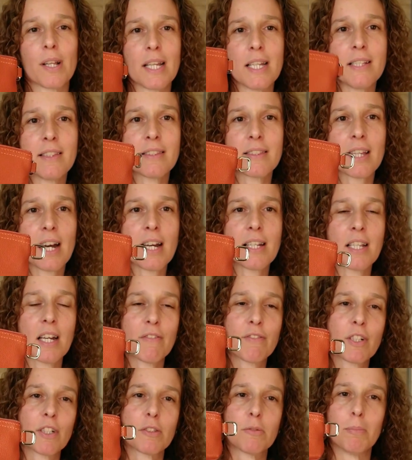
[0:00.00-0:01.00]
Inside
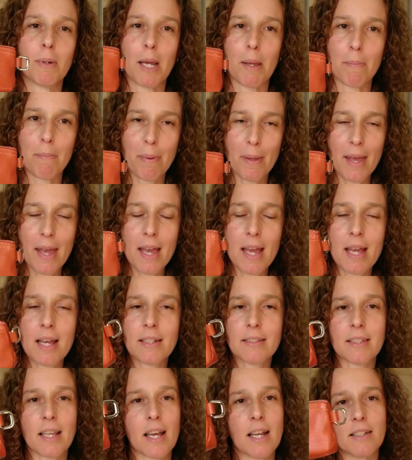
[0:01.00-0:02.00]
I've got my
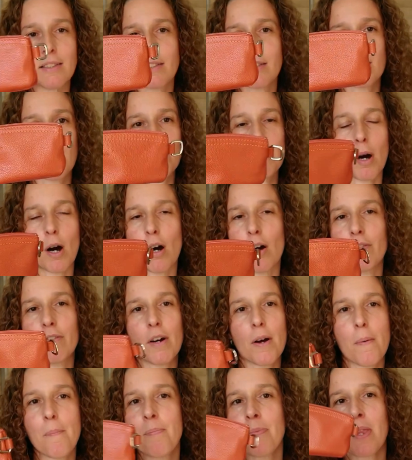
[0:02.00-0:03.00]
pens and some
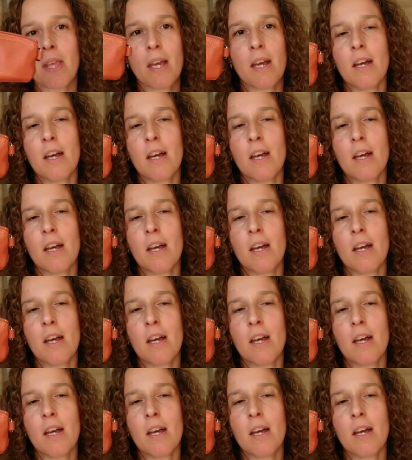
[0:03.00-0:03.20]
other